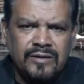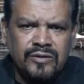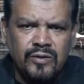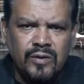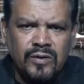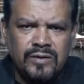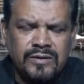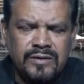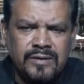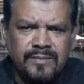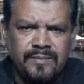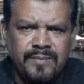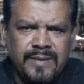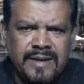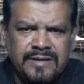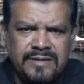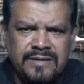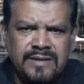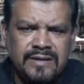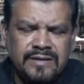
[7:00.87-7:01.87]
taught the
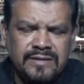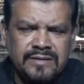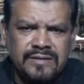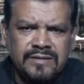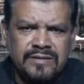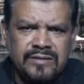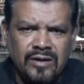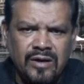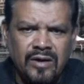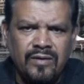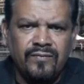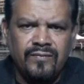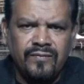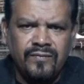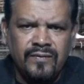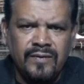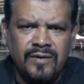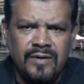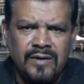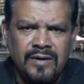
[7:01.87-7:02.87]
basics
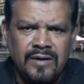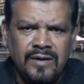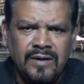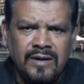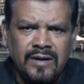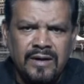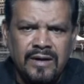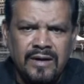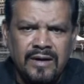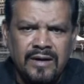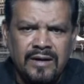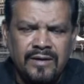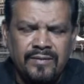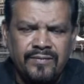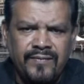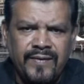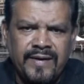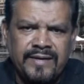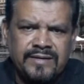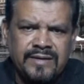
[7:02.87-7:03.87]
of
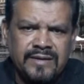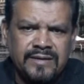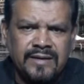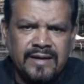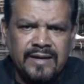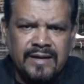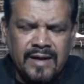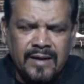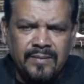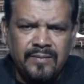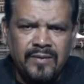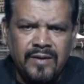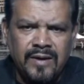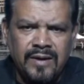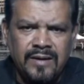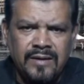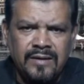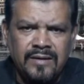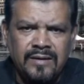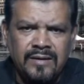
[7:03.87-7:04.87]
facing the
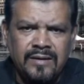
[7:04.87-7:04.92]
camera,